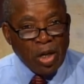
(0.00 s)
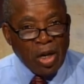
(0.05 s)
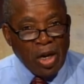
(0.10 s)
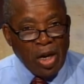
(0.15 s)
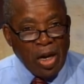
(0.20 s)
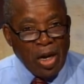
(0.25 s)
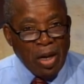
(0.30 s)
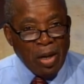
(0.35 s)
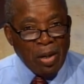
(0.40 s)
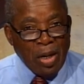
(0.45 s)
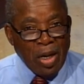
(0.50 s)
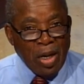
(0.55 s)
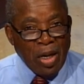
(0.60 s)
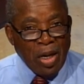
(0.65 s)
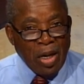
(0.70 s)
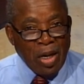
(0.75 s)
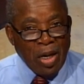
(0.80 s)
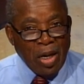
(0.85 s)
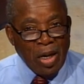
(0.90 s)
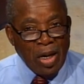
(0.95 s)

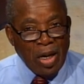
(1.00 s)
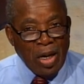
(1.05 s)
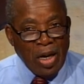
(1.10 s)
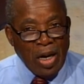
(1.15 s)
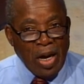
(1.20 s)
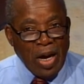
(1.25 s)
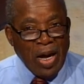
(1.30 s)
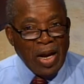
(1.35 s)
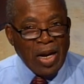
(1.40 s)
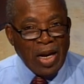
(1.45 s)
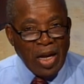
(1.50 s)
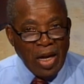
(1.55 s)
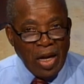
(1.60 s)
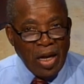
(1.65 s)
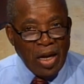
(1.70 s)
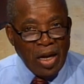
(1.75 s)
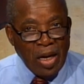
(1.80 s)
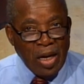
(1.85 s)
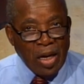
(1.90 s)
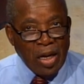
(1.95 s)
I
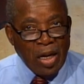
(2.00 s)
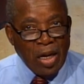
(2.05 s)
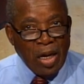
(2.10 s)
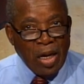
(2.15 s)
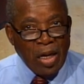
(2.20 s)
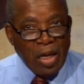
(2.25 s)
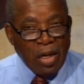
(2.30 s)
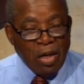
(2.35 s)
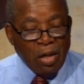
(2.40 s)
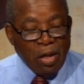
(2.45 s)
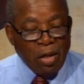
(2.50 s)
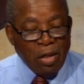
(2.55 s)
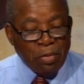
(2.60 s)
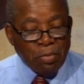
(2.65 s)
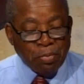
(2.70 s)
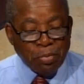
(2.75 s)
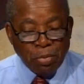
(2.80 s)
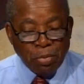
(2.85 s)
led a